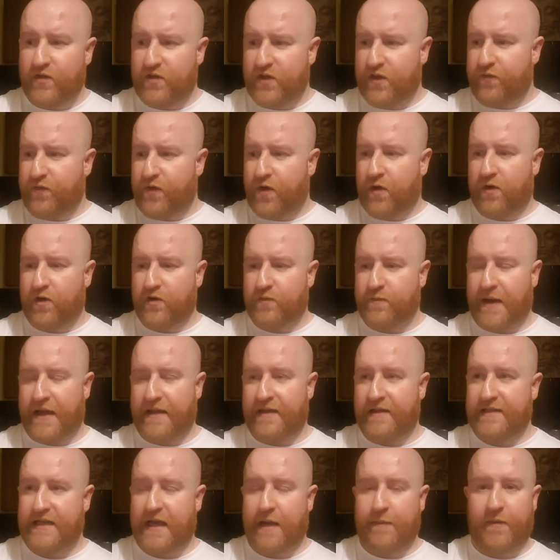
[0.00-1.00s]
using the phone because
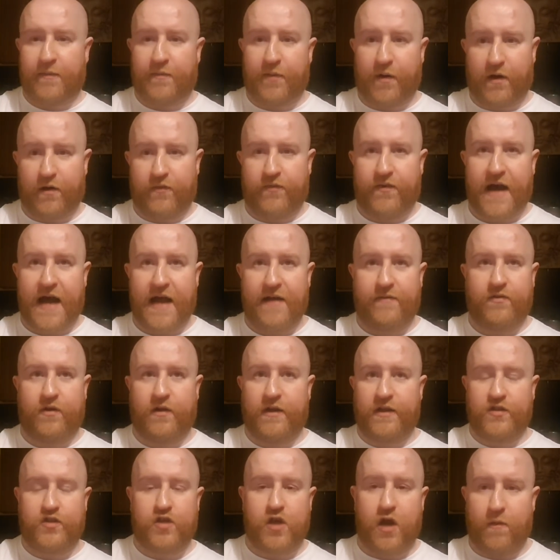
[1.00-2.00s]
by the time I put a fiver
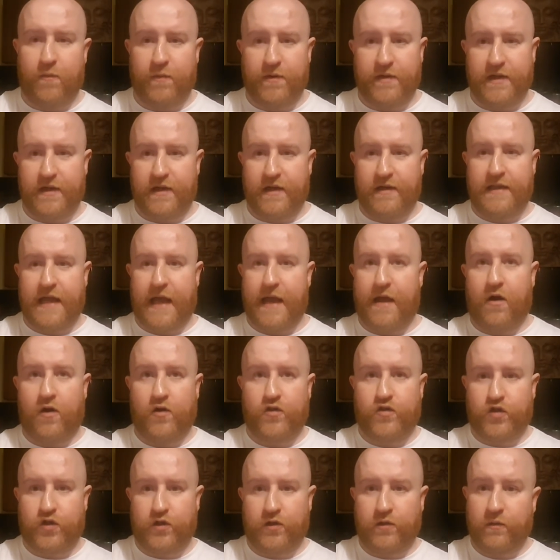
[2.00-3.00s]
on, it's gone within a day
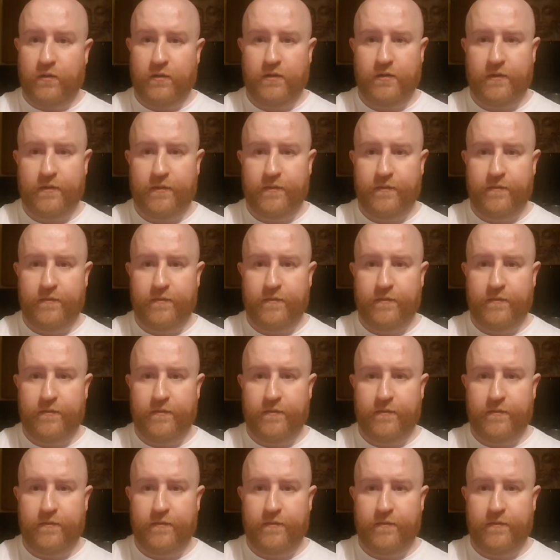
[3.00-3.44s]
or two.